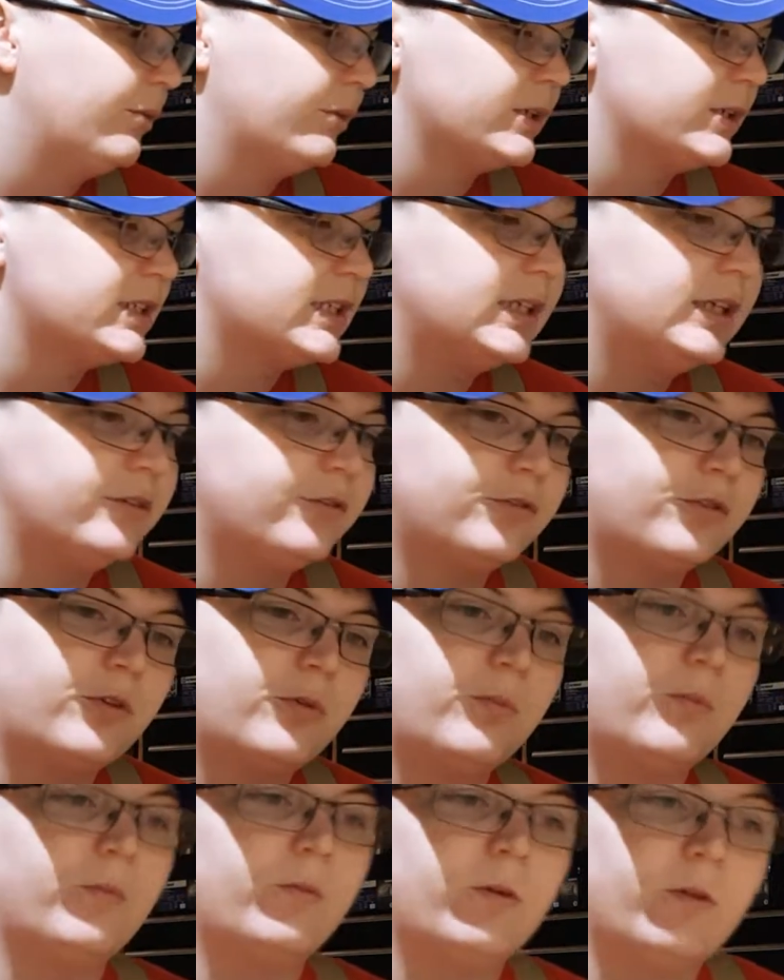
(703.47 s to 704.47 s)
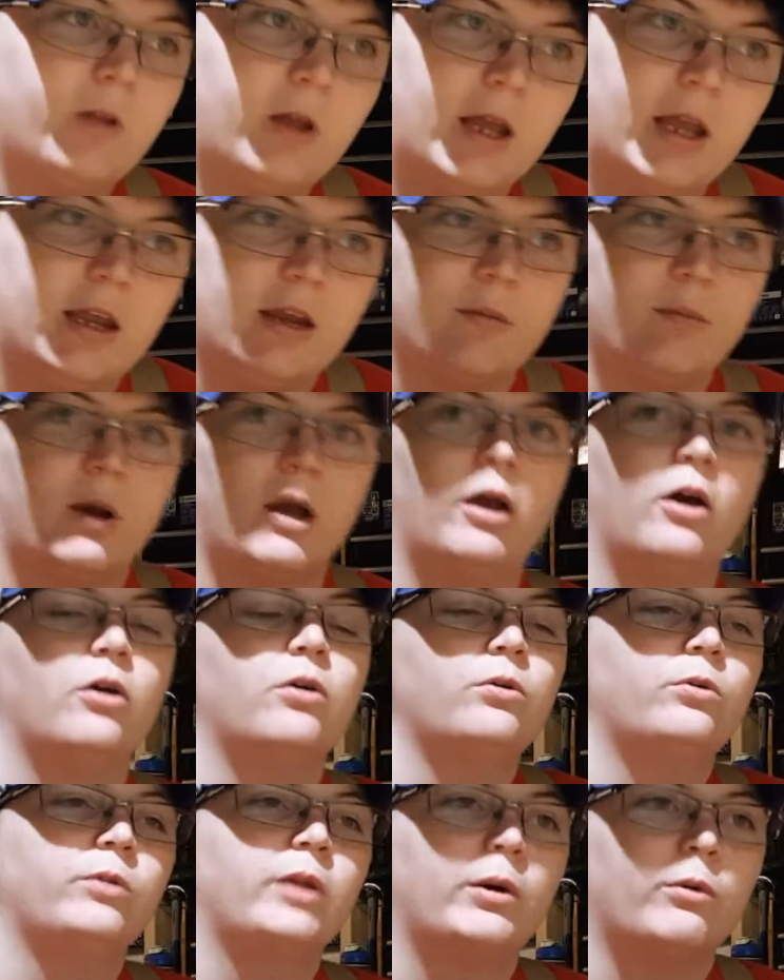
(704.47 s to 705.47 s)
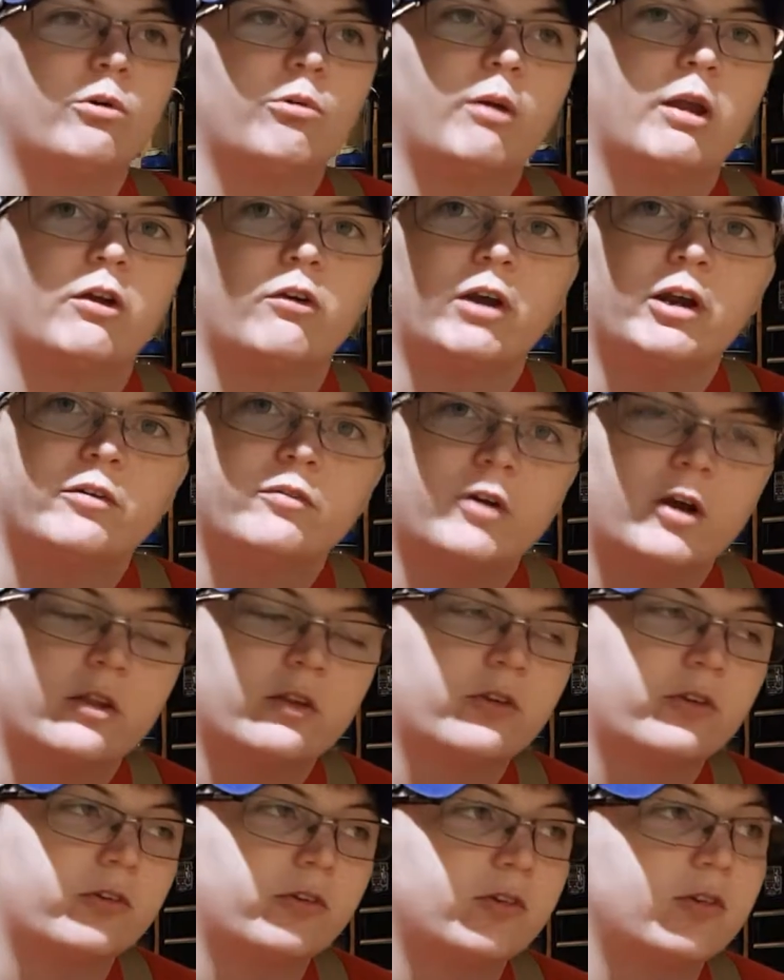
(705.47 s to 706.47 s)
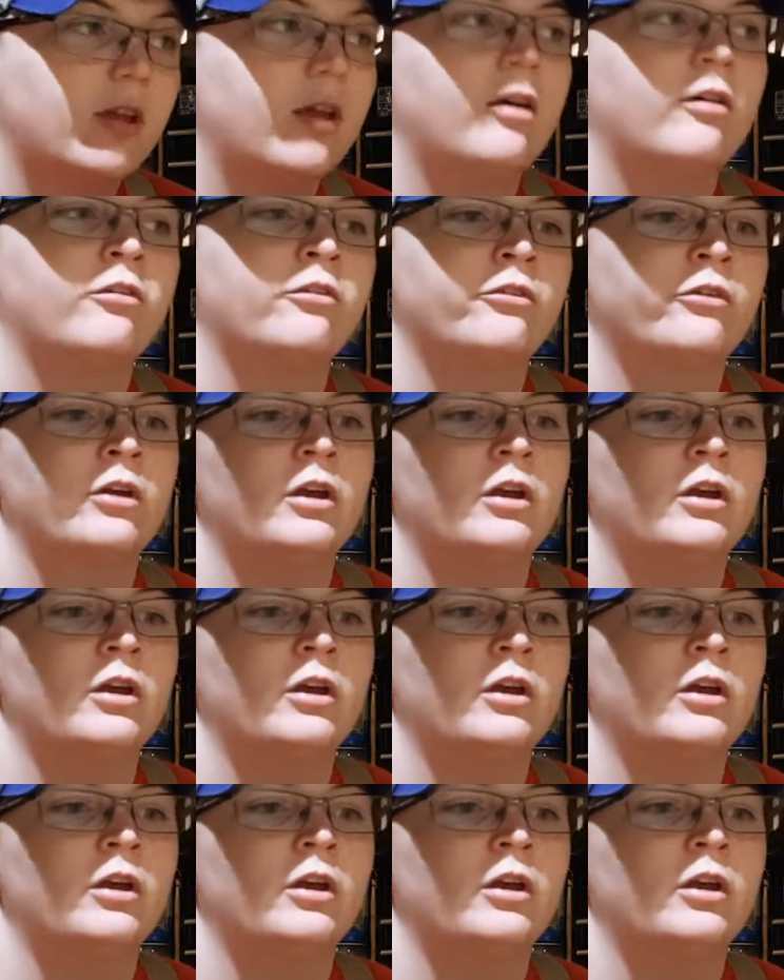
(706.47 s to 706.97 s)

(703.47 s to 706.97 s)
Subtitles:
received from like my uncle that were my grandfather's and stuff,